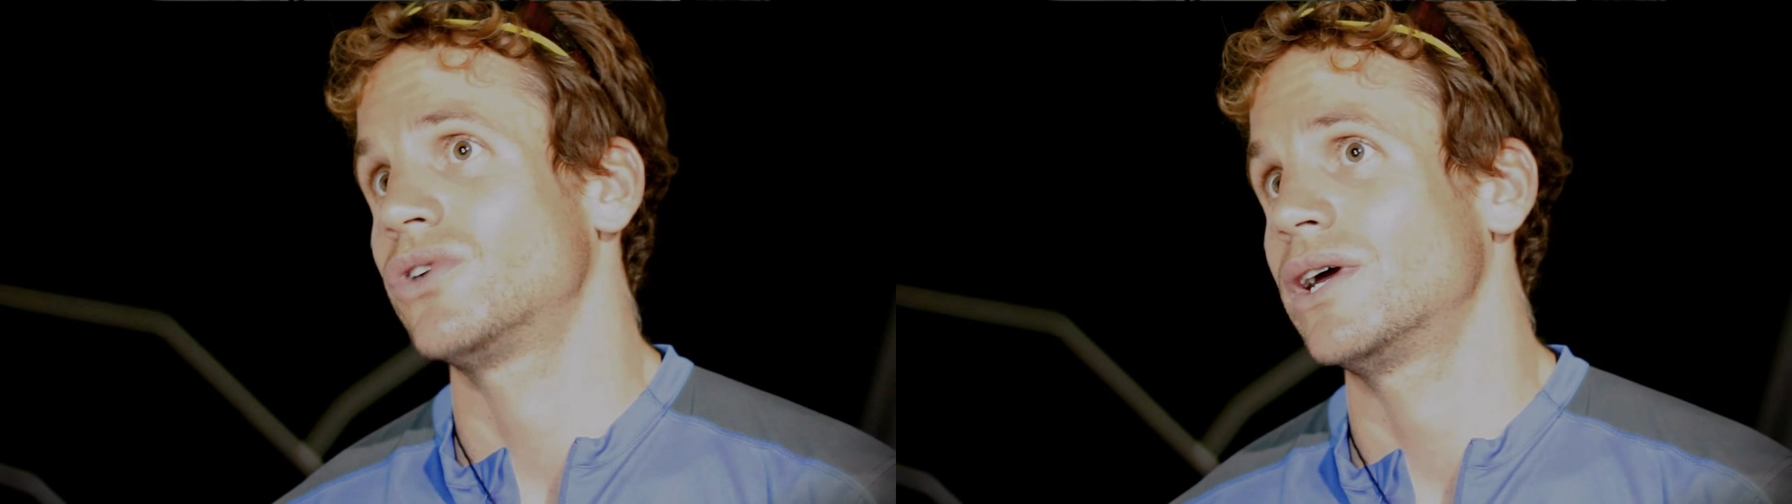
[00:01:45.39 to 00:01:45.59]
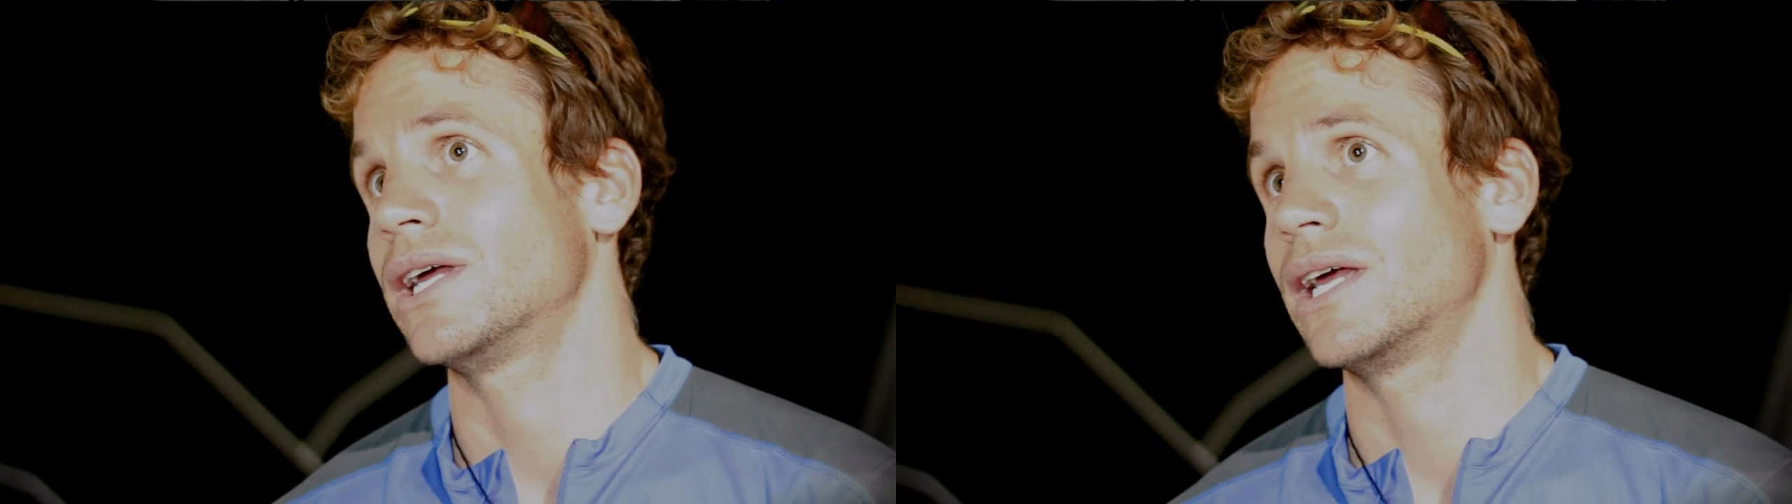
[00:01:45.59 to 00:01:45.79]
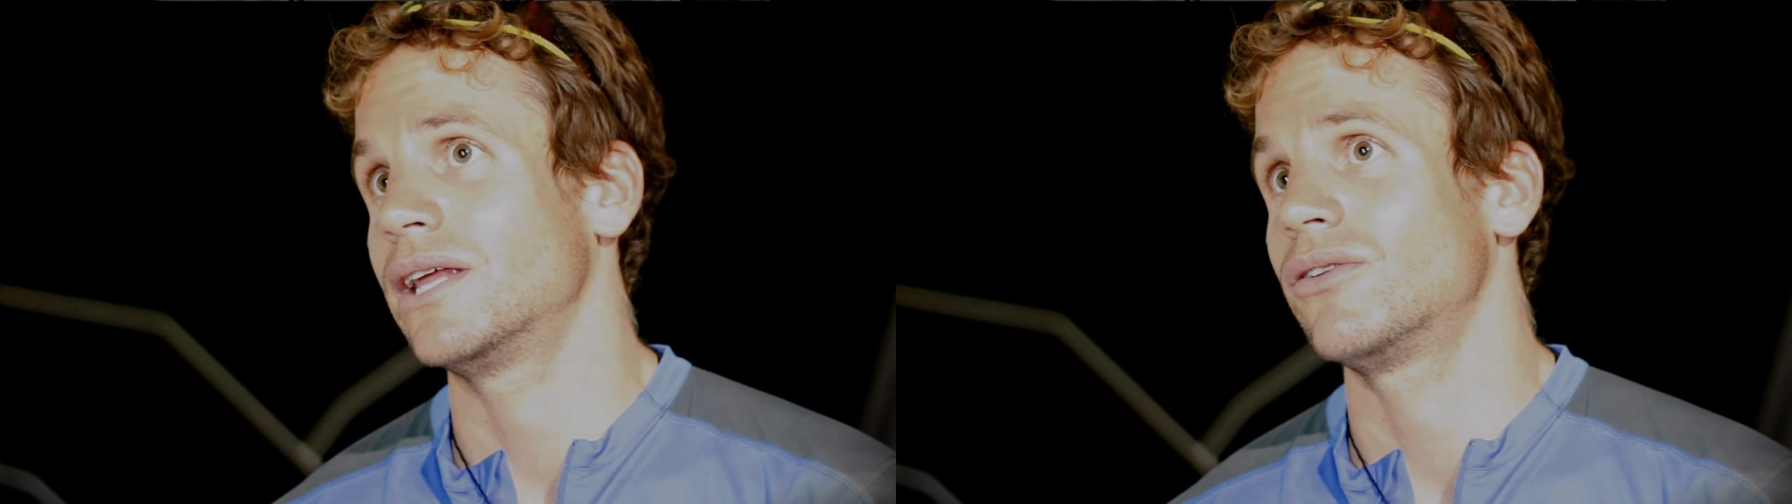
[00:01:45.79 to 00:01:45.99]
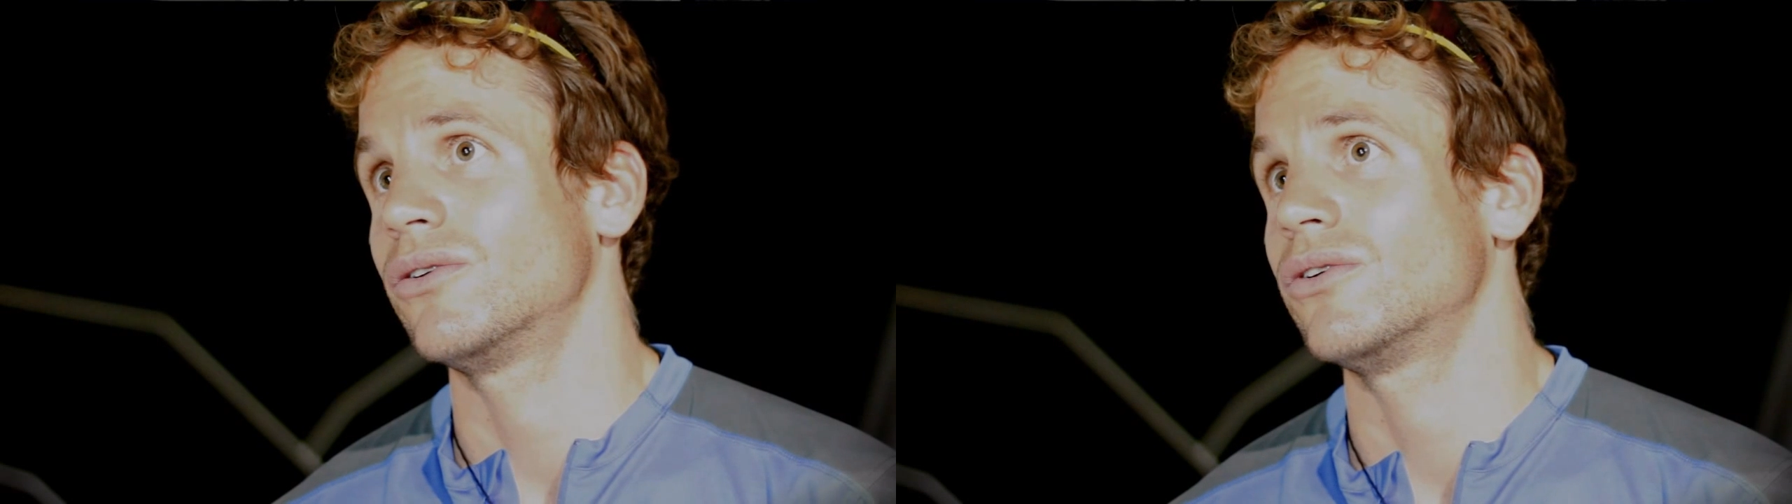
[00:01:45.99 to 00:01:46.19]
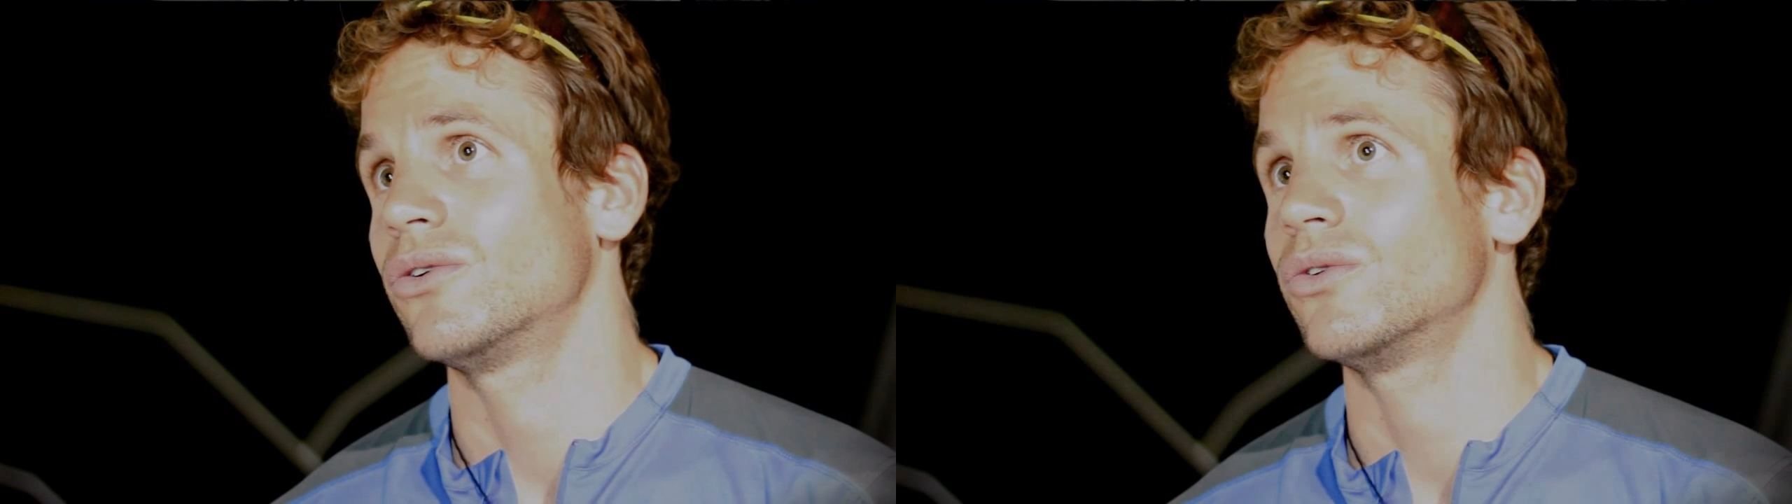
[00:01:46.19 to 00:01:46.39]
try again
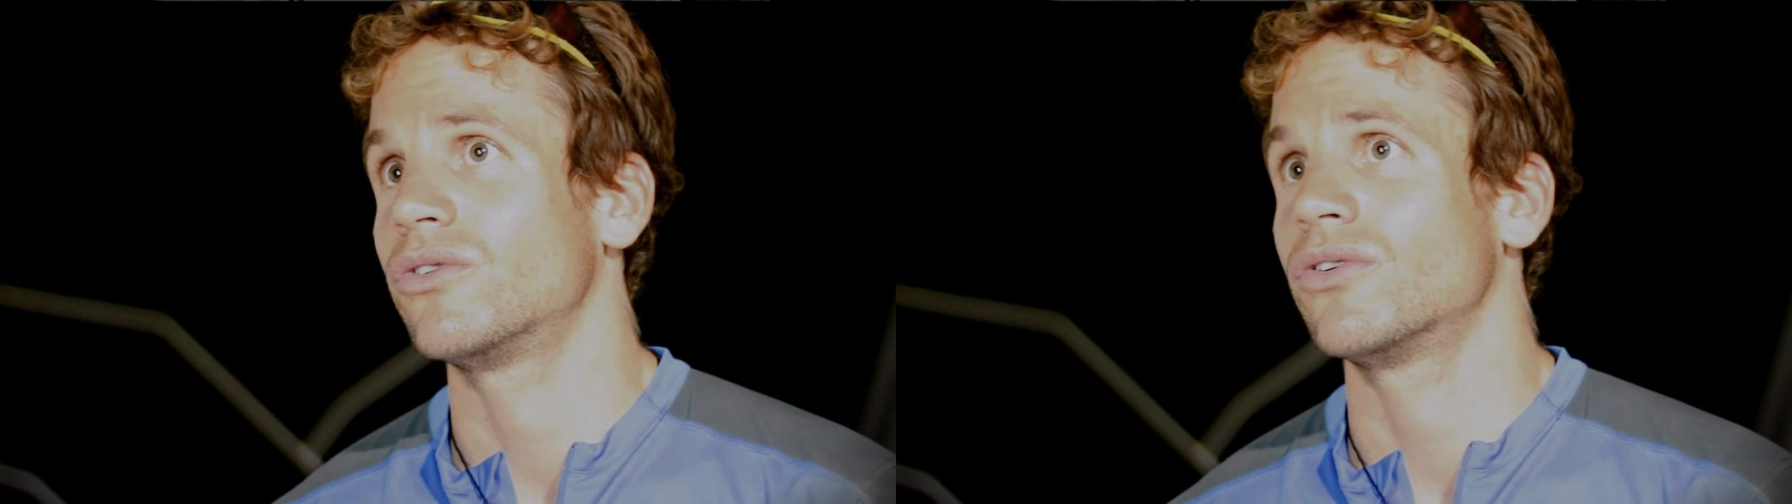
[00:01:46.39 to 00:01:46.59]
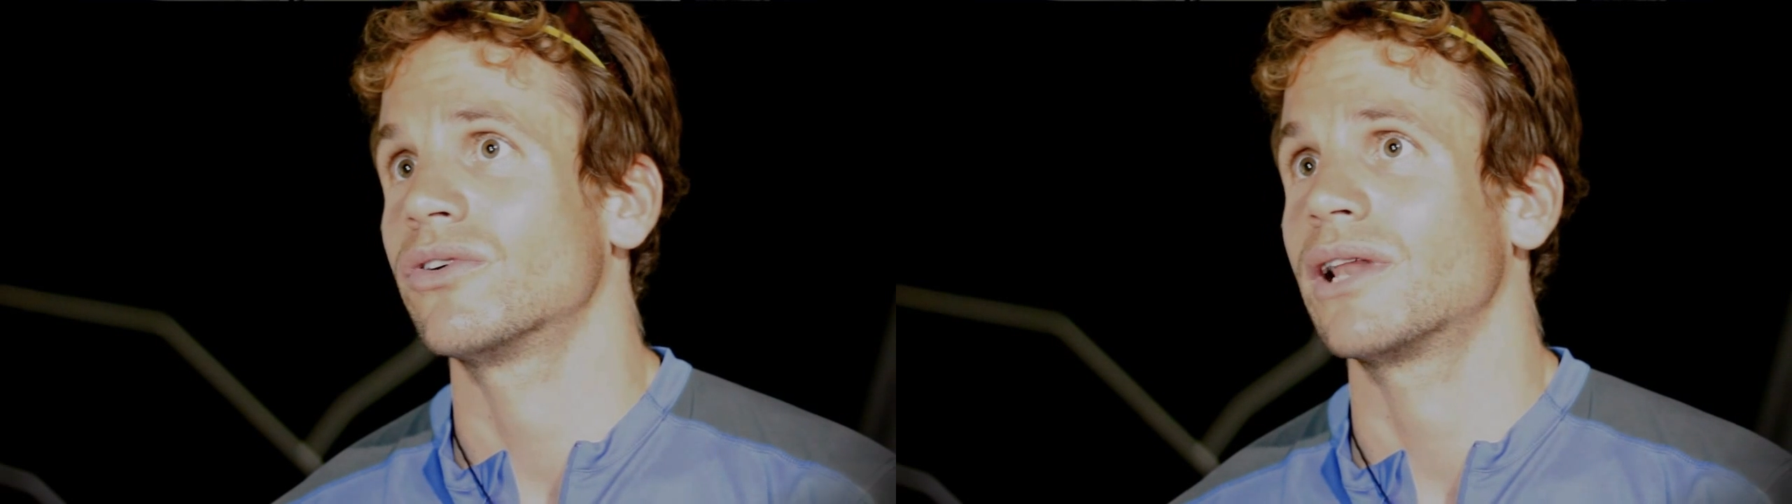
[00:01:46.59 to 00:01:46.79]
the route